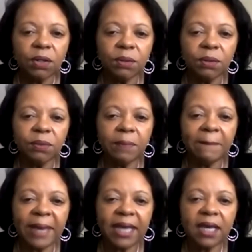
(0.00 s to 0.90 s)

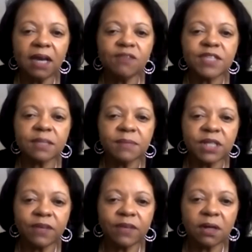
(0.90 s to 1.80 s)
who may have
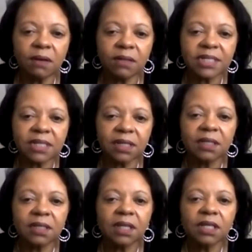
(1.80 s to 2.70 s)
some
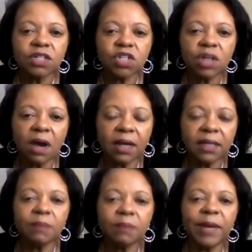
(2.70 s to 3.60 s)
difficulty
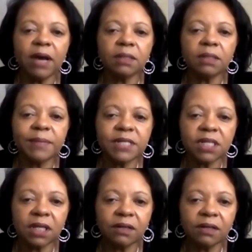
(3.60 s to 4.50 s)
talking about a
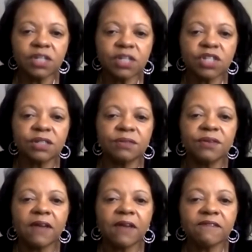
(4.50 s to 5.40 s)
particular
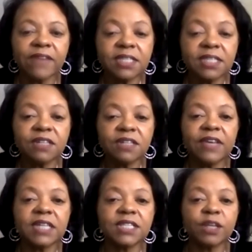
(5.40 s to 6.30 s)
issue
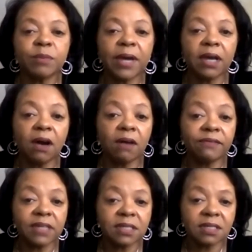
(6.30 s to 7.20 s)
face-to-face in my
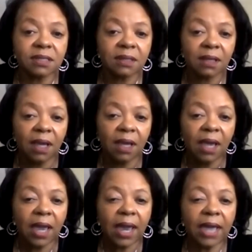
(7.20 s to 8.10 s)
office.
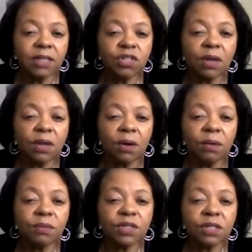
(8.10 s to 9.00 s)
And
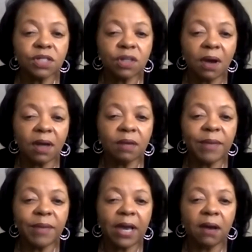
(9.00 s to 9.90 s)
so to
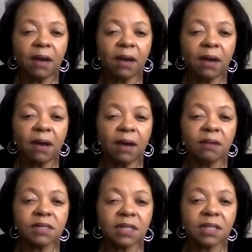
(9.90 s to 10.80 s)
talk about
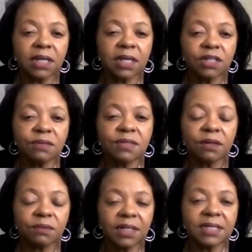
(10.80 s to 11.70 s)
issues that are really
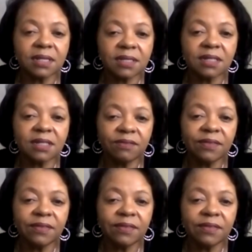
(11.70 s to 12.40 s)
sensitive,